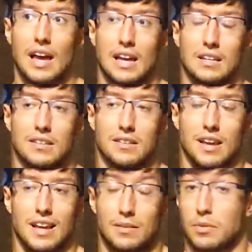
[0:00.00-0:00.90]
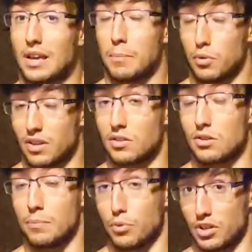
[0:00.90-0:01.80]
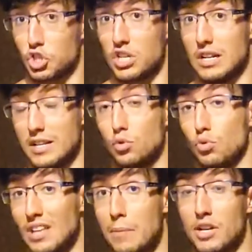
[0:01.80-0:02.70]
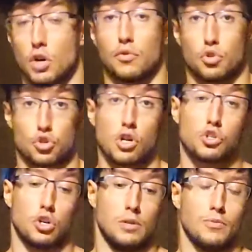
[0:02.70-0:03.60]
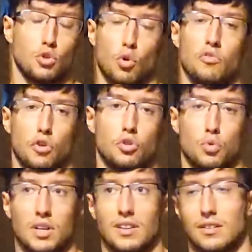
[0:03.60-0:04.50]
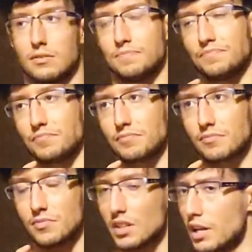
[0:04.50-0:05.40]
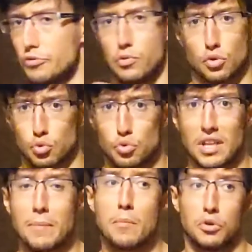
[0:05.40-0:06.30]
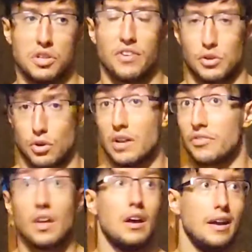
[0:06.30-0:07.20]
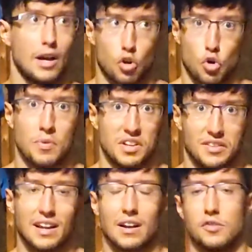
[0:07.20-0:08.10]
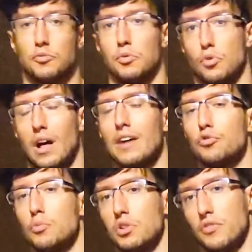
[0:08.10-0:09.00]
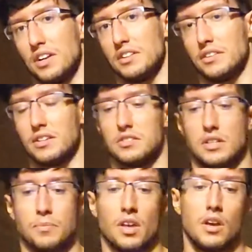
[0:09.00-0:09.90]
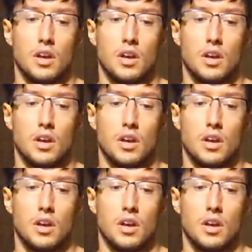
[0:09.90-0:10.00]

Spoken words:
and it can potentially lead to damage of the structure. So avoid doing that. If you want to do them, modify the lift, like a Romanian deadlift, but you'll have to modify the intensity.